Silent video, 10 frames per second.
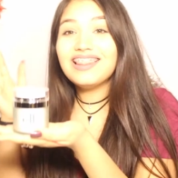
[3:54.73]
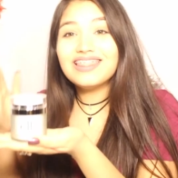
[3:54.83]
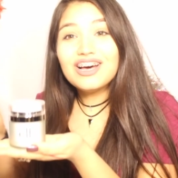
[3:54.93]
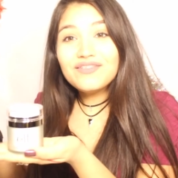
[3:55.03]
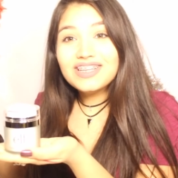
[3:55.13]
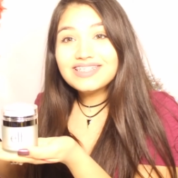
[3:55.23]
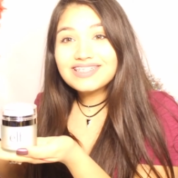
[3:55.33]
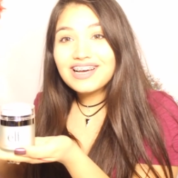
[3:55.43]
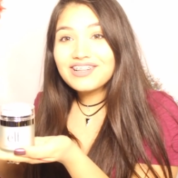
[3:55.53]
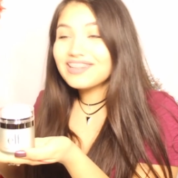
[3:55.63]
I love this
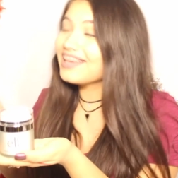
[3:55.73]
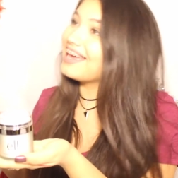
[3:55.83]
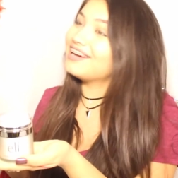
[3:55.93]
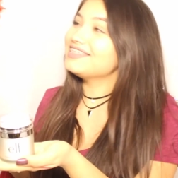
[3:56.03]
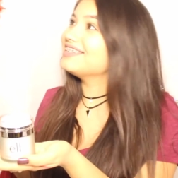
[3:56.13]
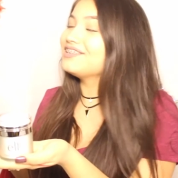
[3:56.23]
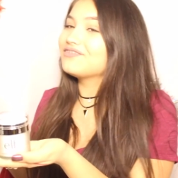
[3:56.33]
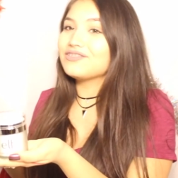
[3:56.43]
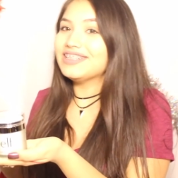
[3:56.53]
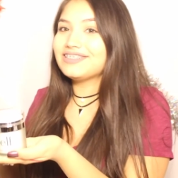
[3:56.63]
color, like how did
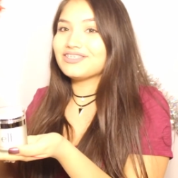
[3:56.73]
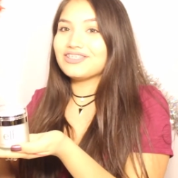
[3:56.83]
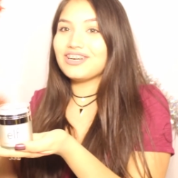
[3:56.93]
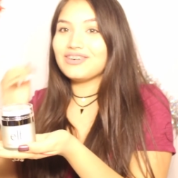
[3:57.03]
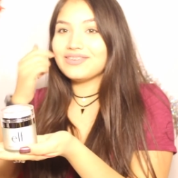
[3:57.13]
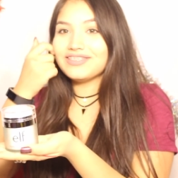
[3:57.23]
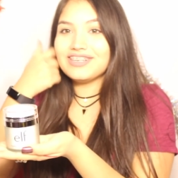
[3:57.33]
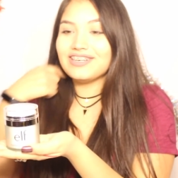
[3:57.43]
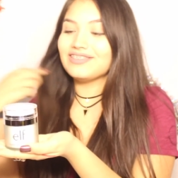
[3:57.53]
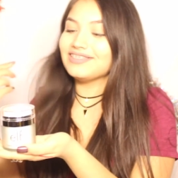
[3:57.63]
Influenster know, you
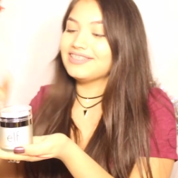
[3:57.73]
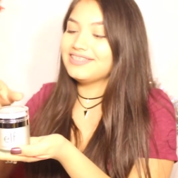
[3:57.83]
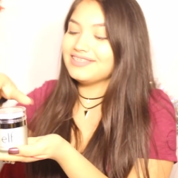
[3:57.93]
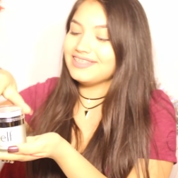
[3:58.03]
know?